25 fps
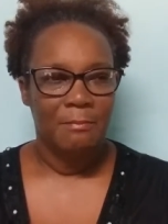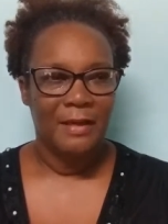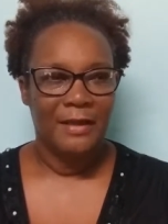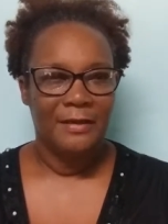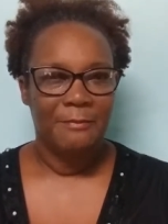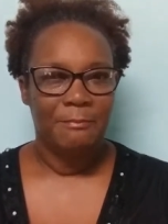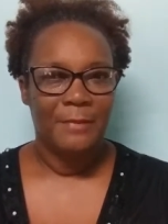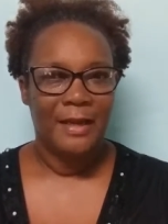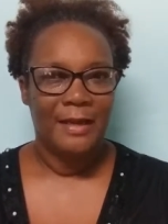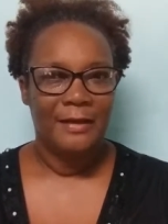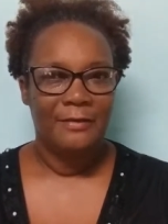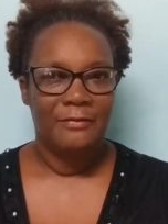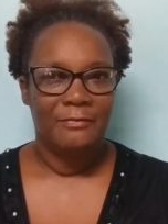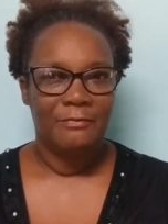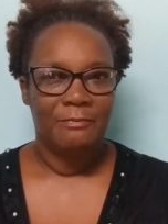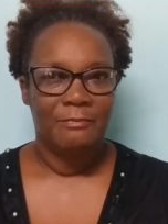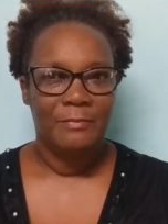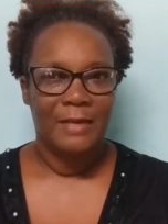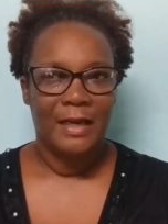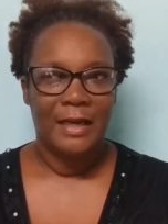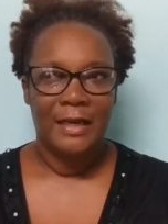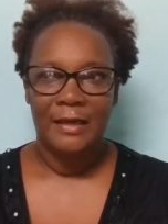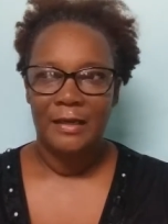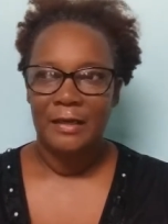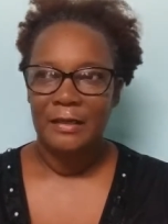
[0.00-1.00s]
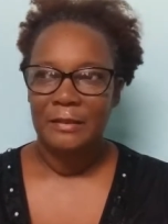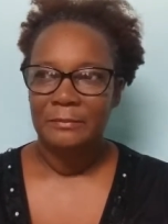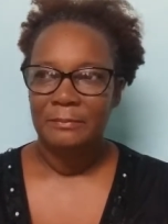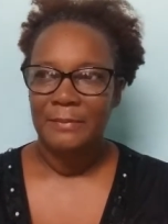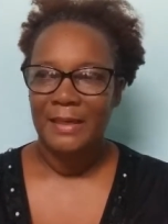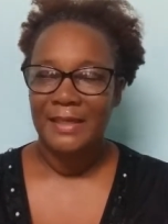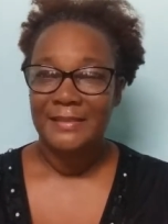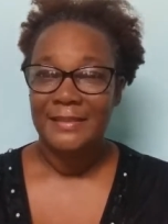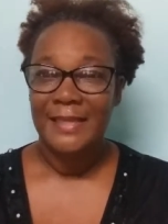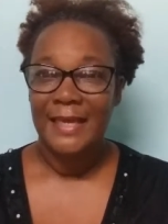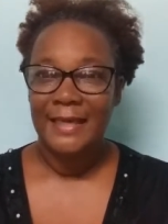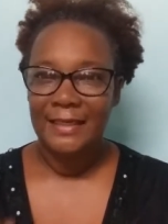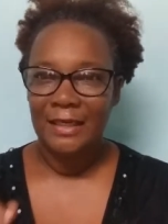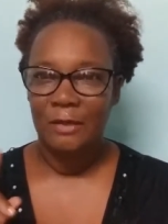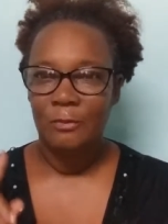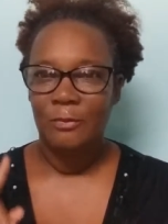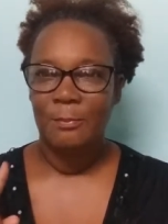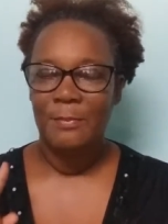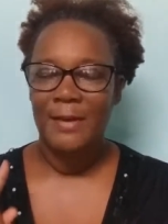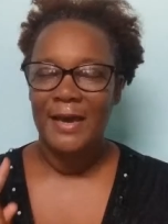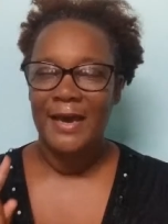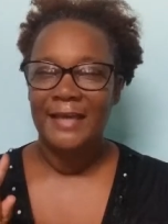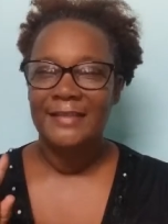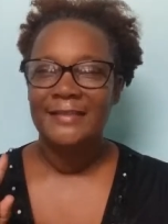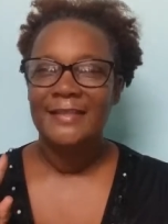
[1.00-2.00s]
my my my uh, my antenna
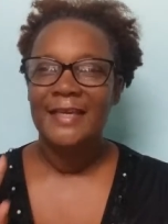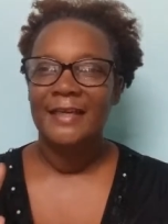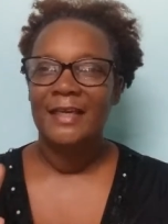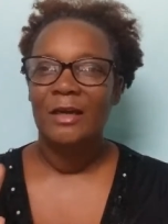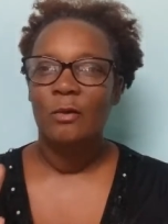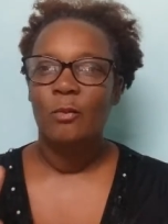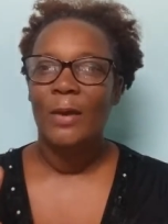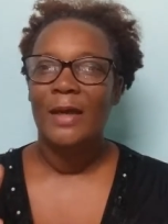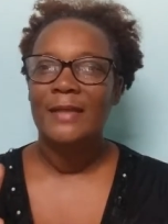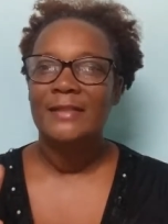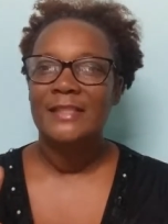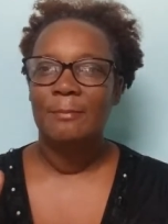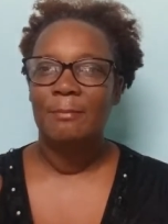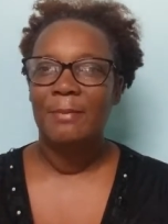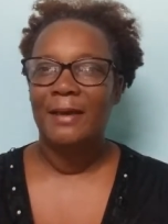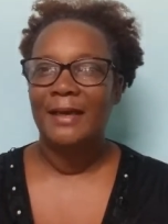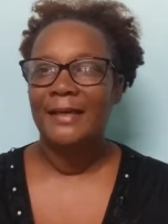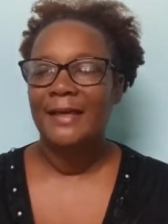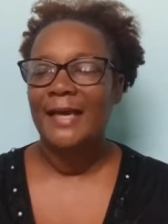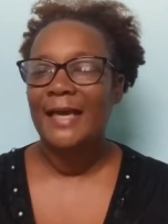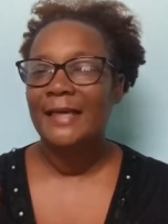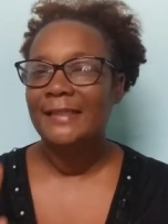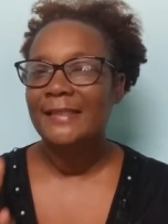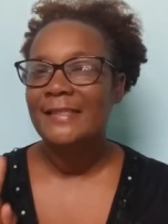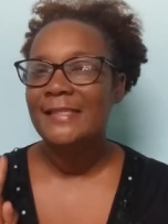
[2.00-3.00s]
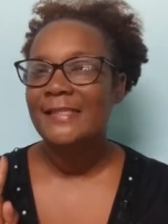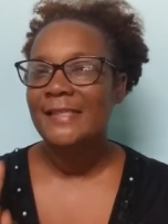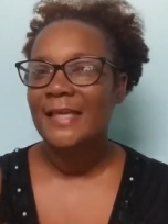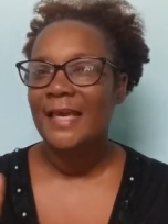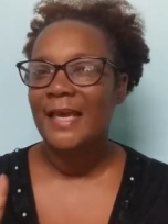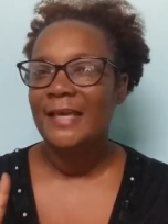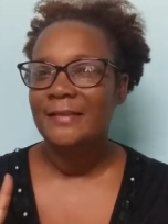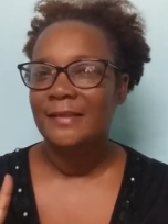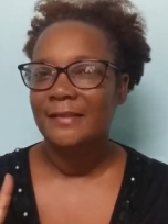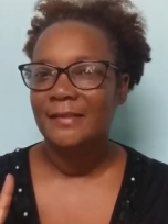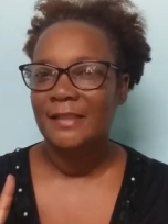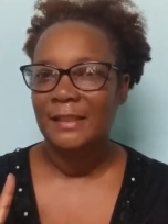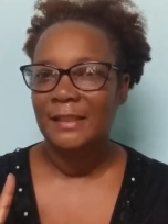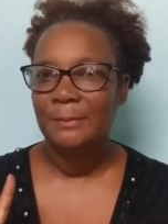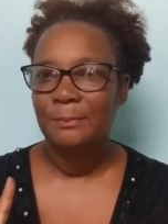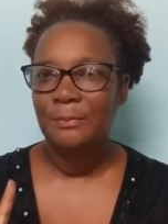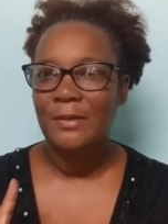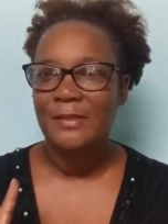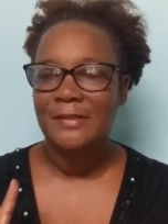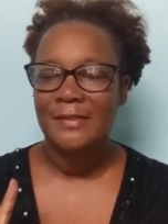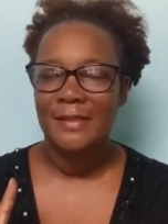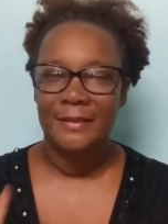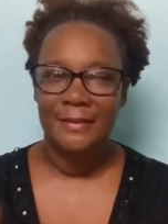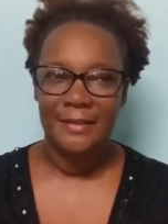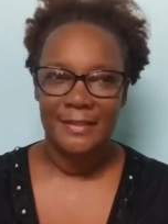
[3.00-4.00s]
my antenna went, but I didn't say anything to the
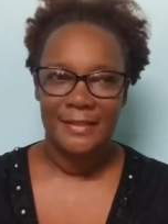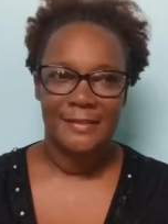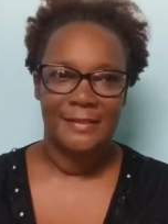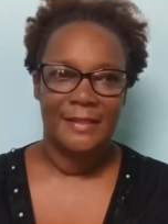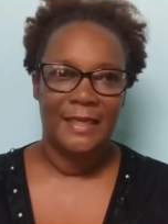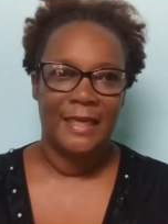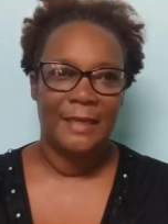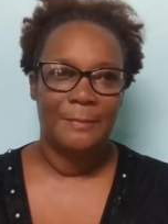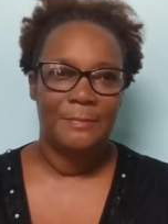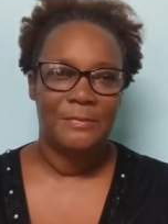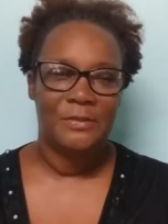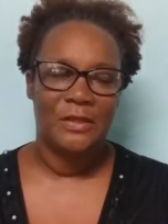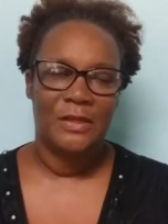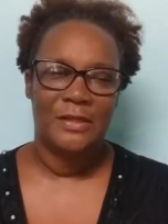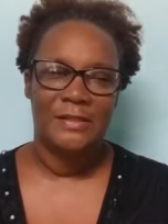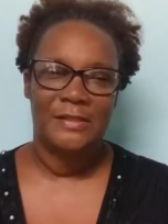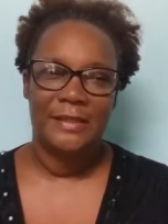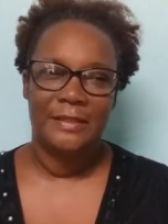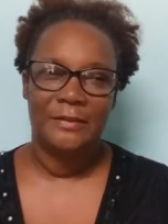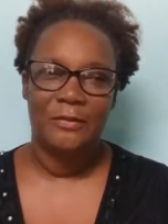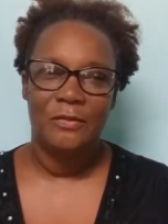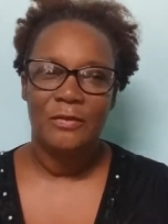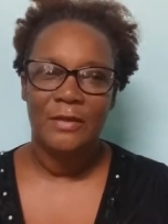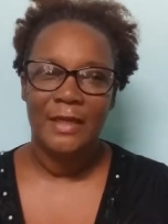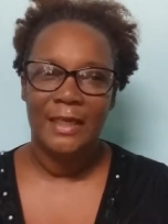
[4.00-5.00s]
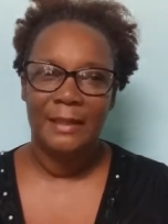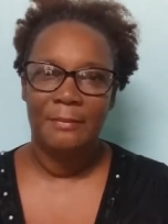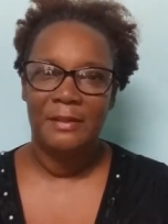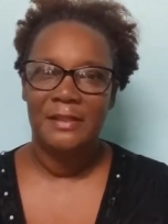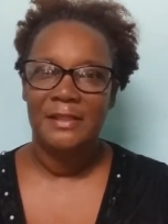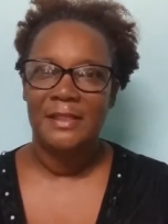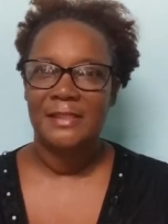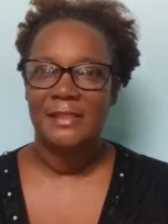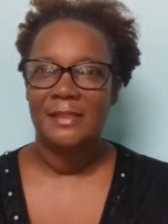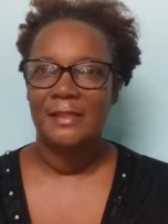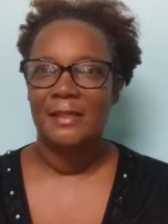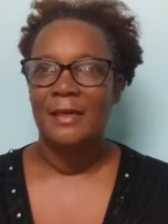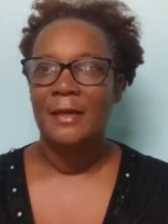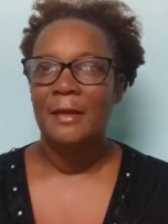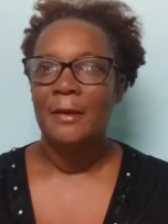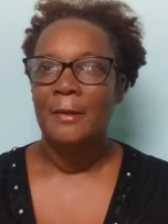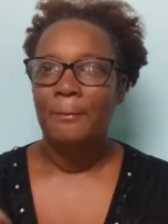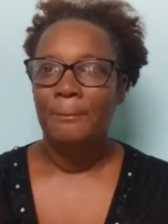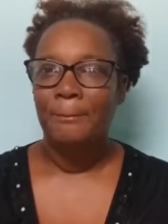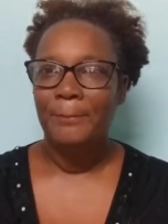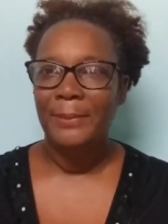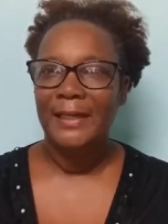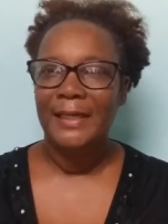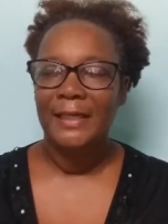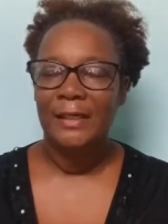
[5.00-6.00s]
person at this time. So I said, okay, let me just
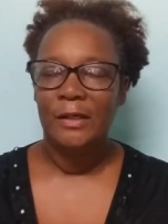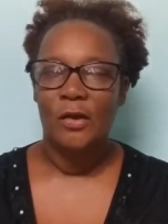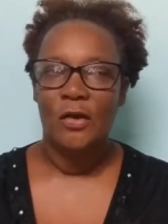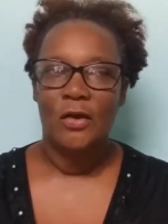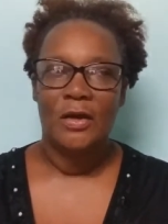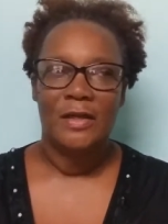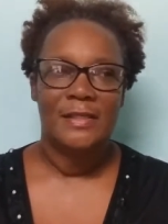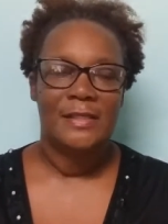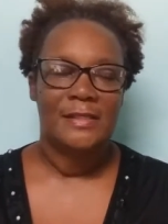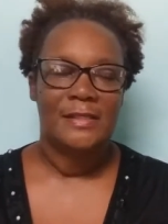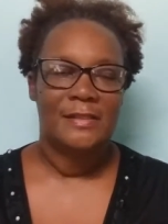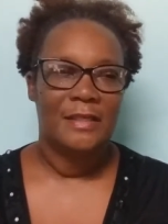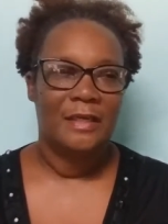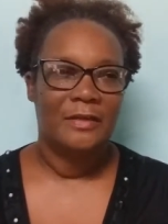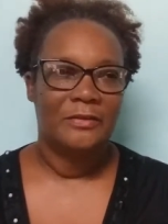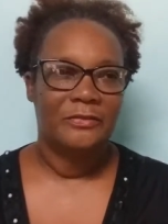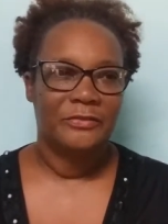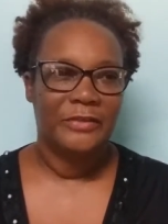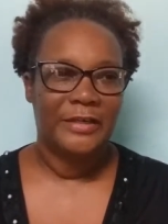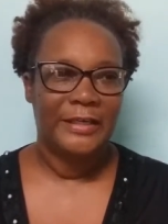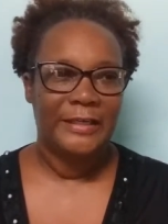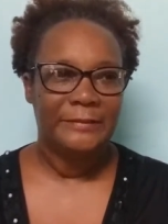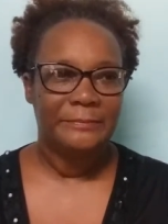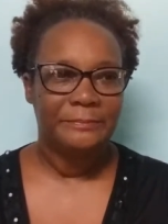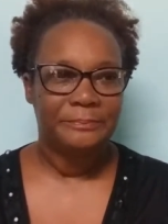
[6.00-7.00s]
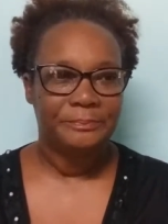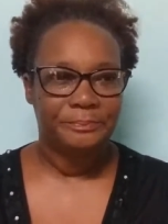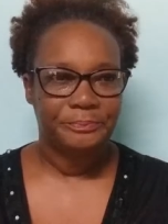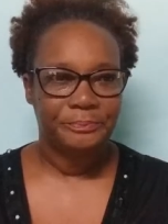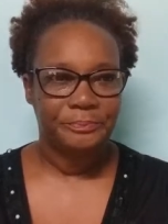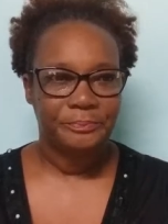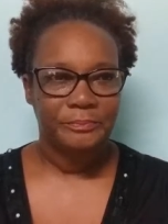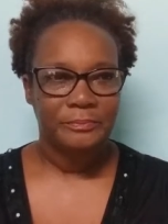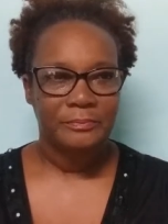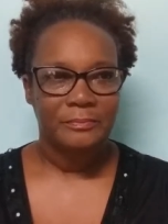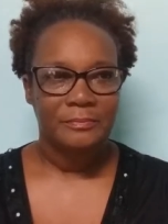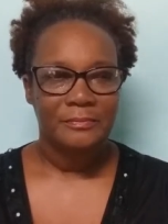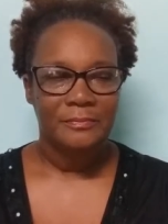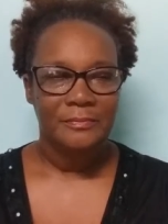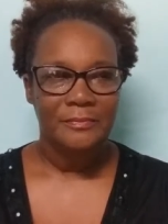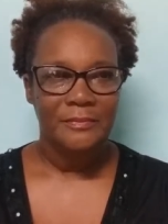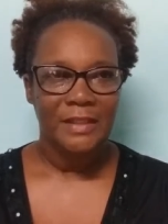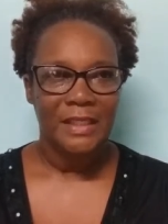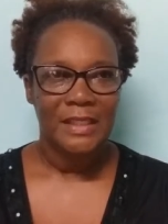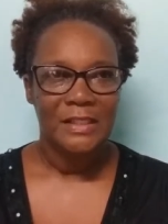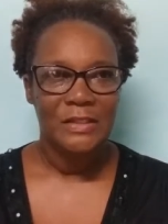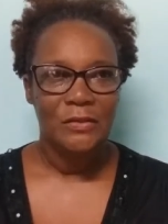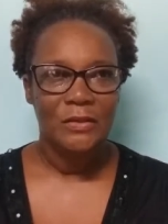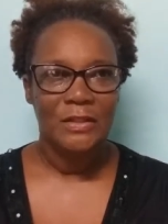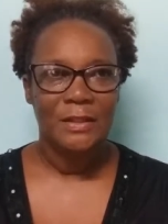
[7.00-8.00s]
play along and stuff, right?
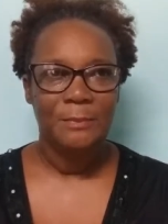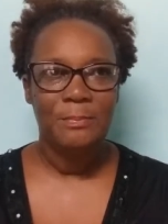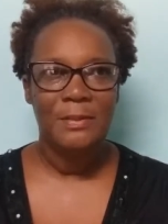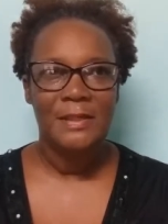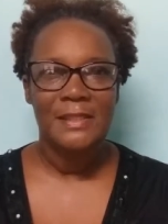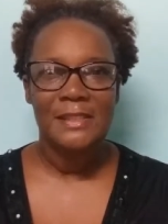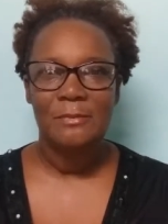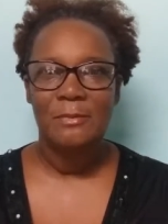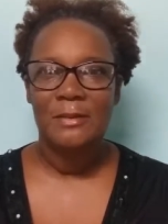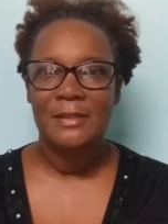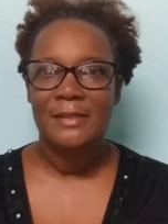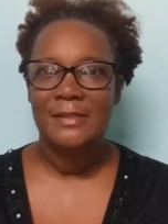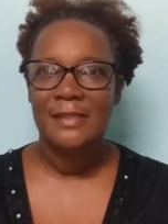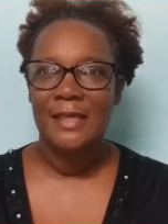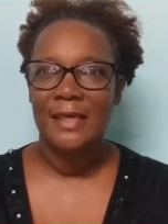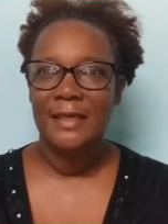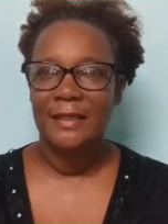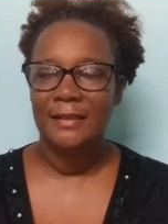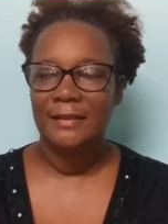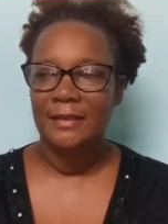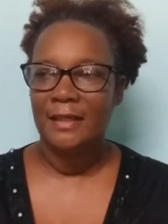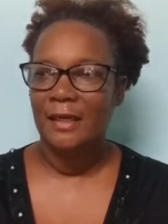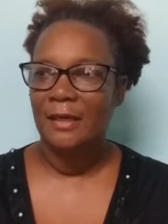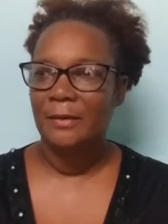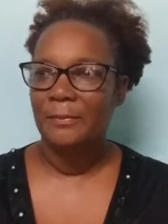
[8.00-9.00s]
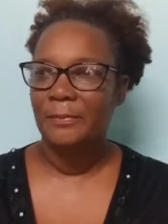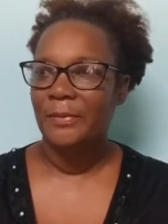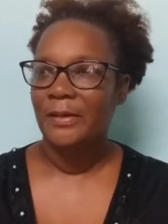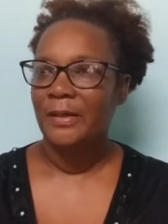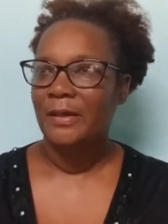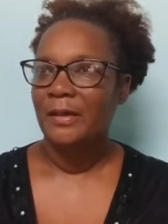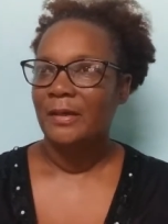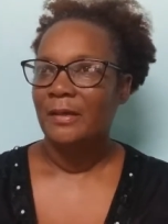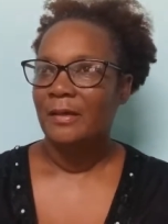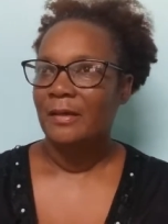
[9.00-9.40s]
So the person was saying that um,